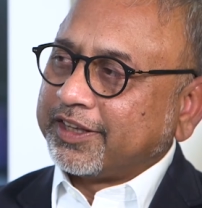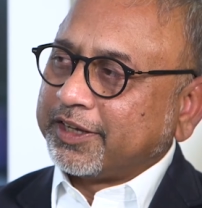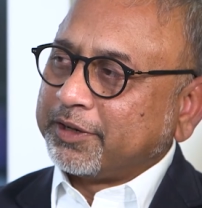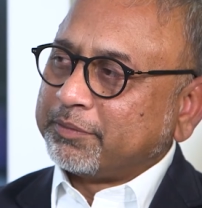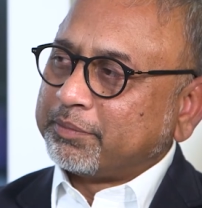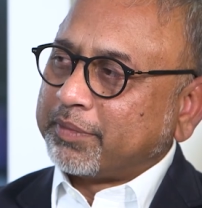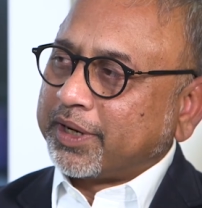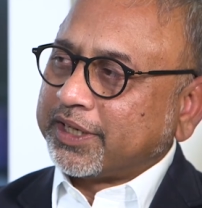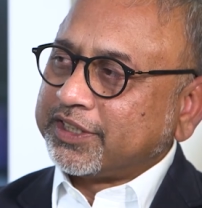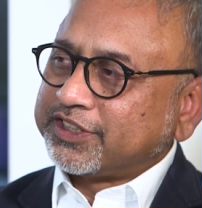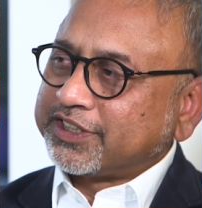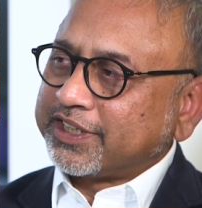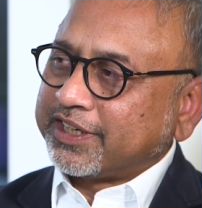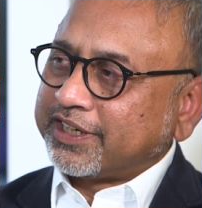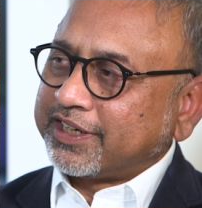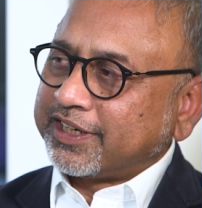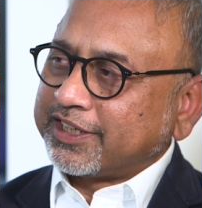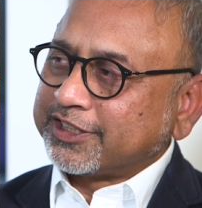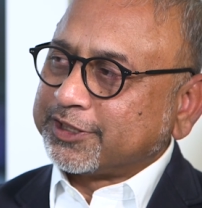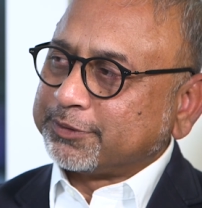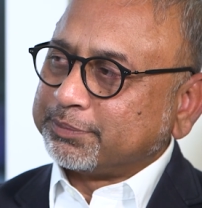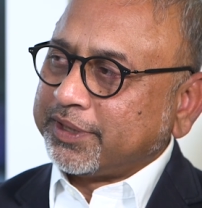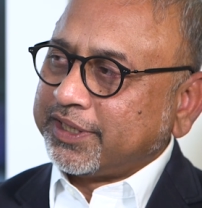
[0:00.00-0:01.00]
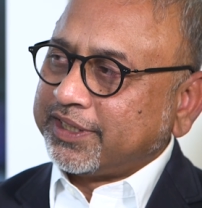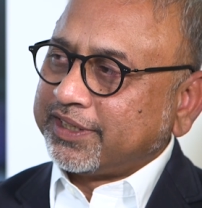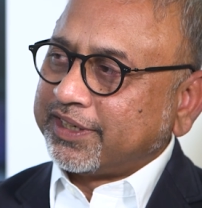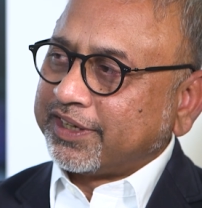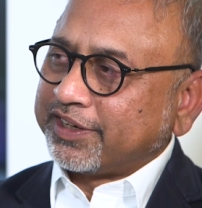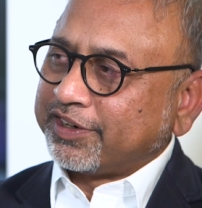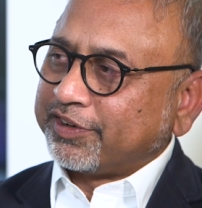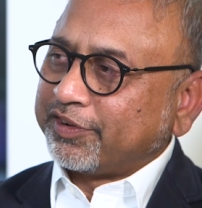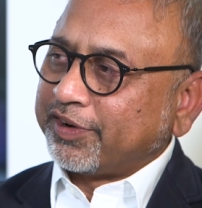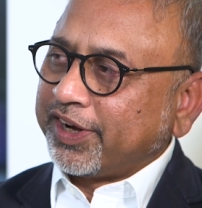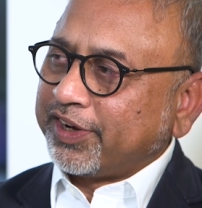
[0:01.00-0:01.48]
think Mindshare has been
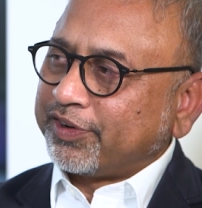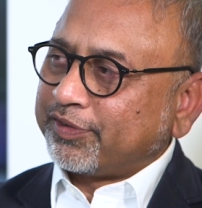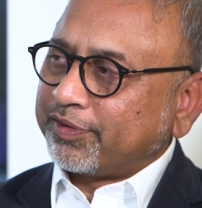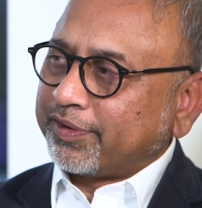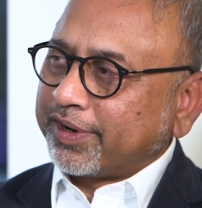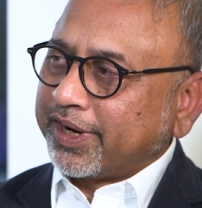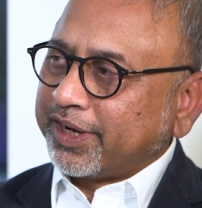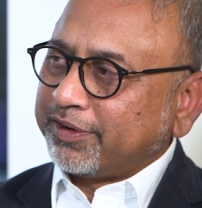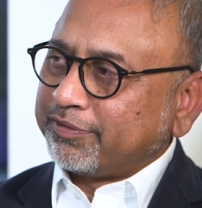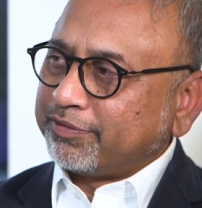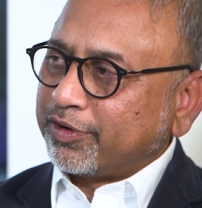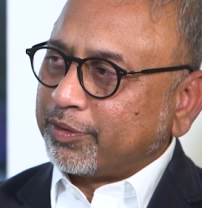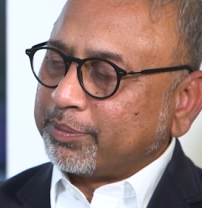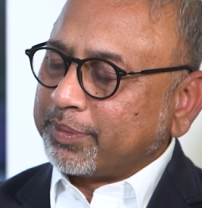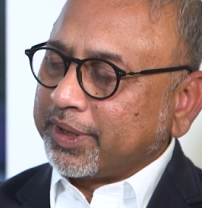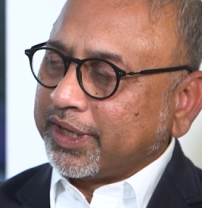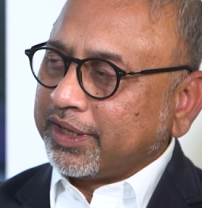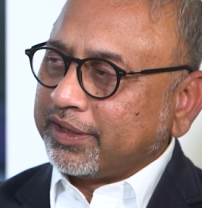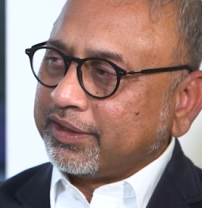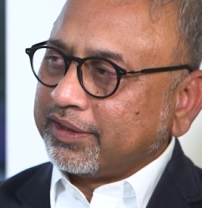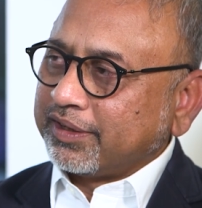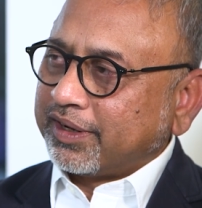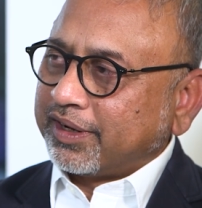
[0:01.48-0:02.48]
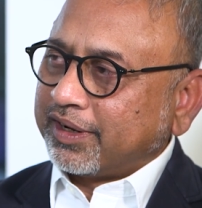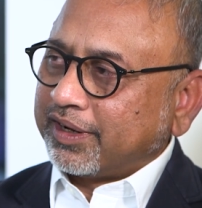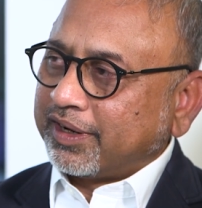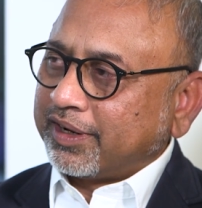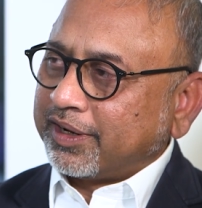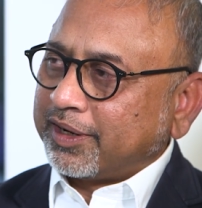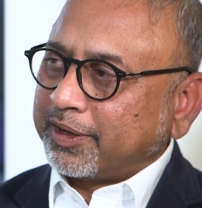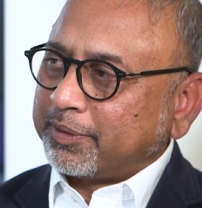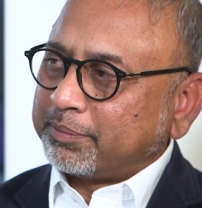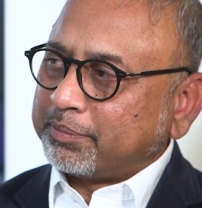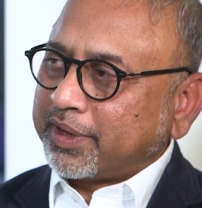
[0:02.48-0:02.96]
a great ride for me.
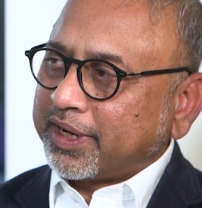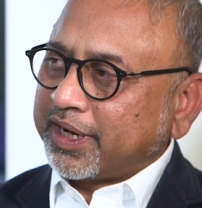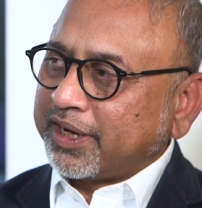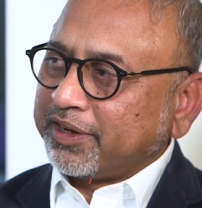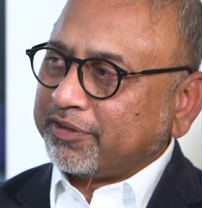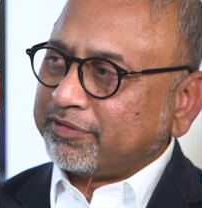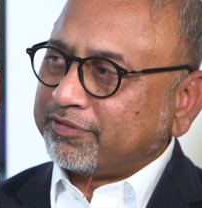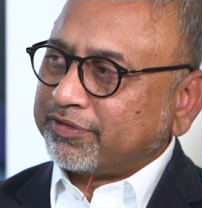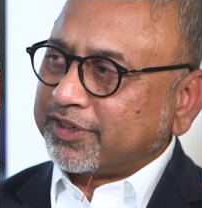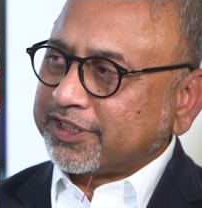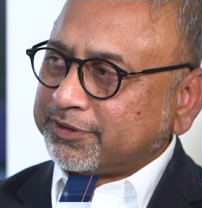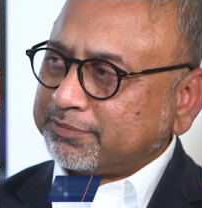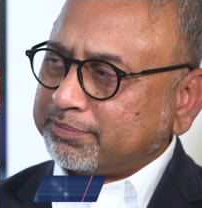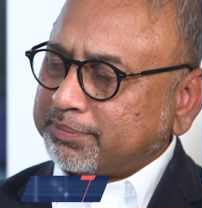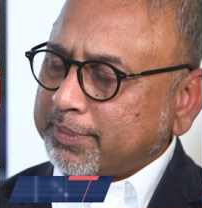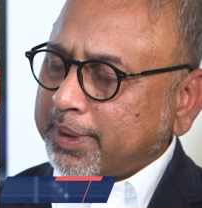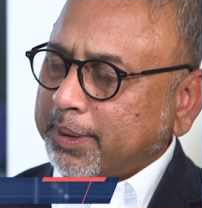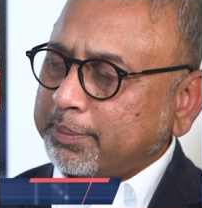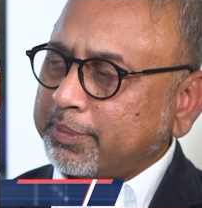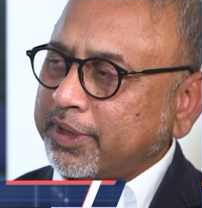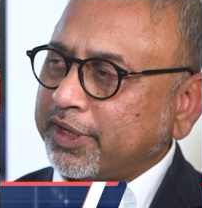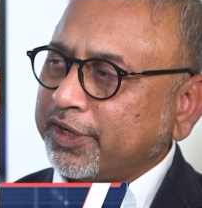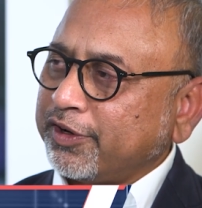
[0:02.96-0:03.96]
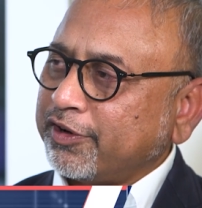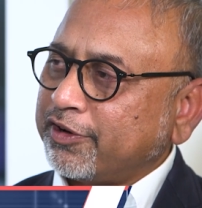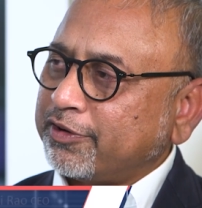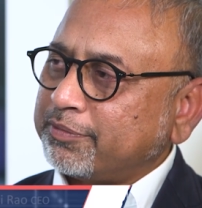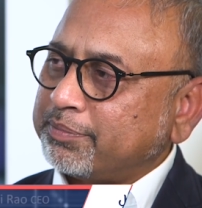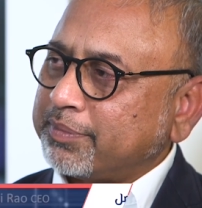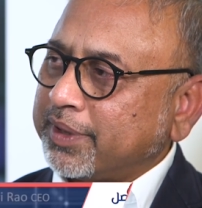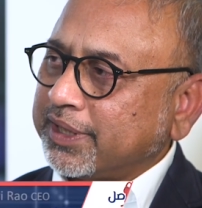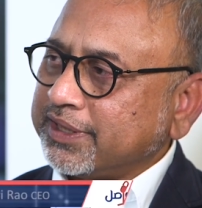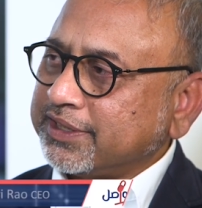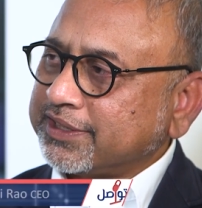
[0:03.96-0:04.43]
My first memory
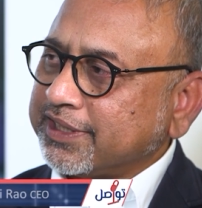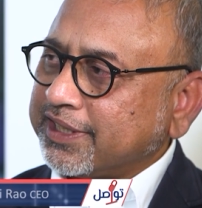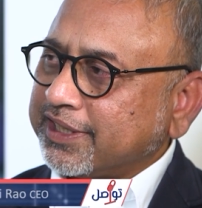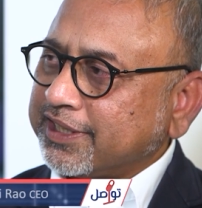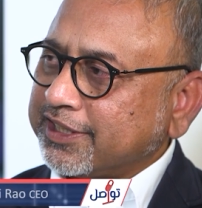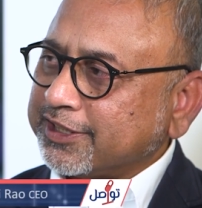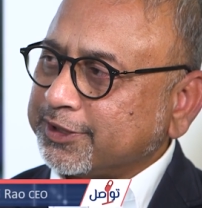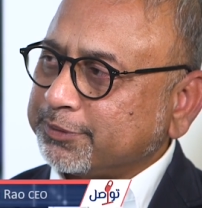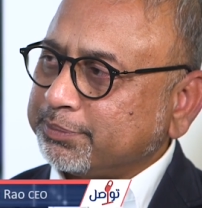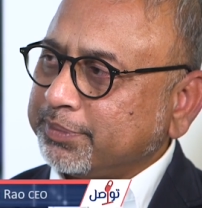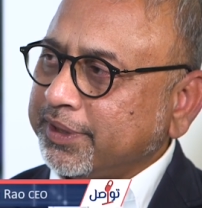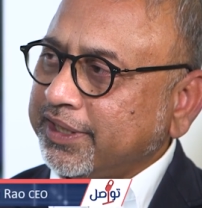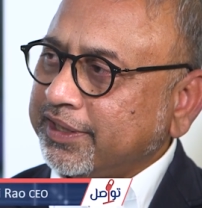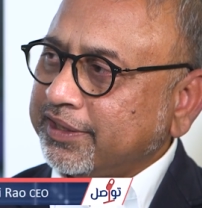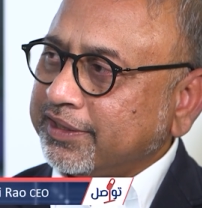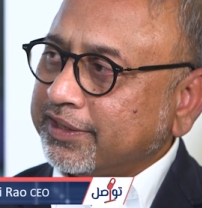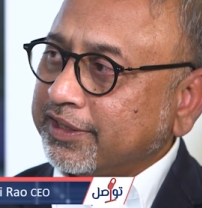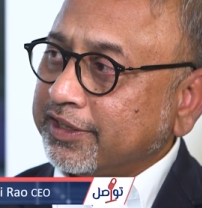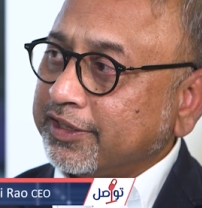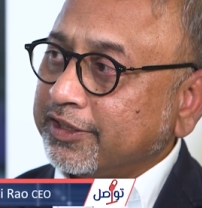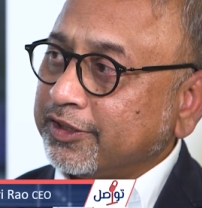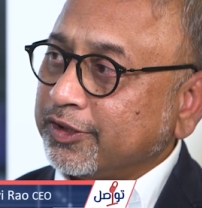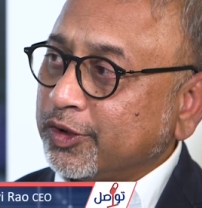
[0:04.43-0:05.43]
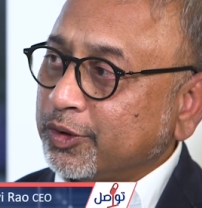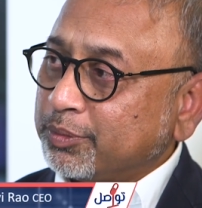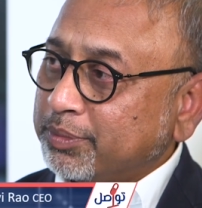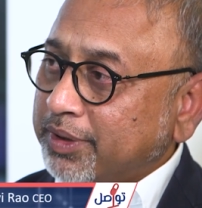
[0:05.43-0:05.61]
of Mindshare has been in